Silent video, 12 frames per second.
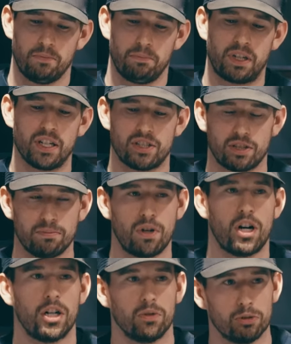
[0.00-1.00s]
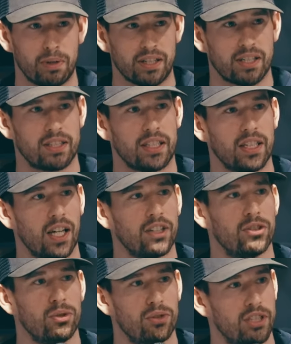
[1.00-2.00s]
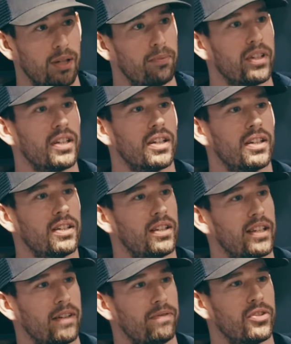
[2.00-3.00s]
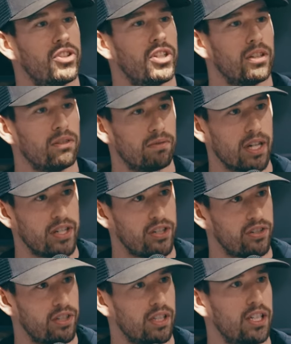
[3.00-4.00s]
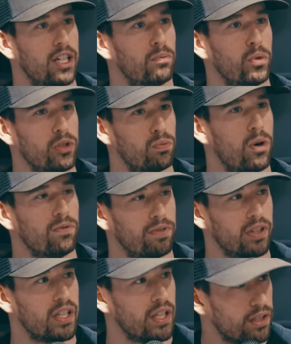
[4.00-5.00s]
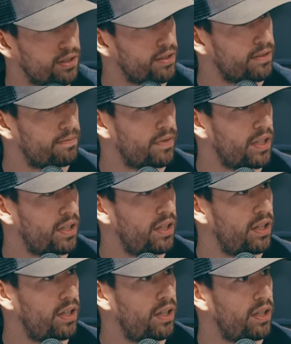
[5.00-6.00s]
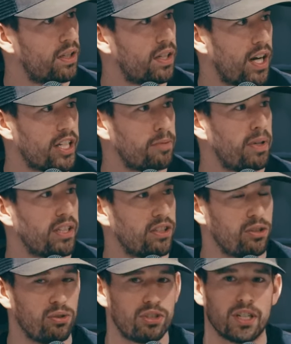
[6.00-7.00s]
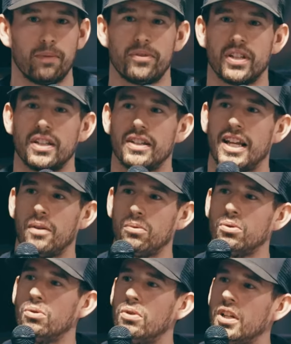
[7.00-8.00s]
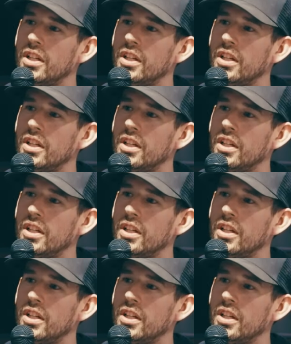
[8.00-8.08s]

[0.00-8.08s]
Because tomorrow we're about to see God do something that for generations to come we won't forget. God's about to do something that will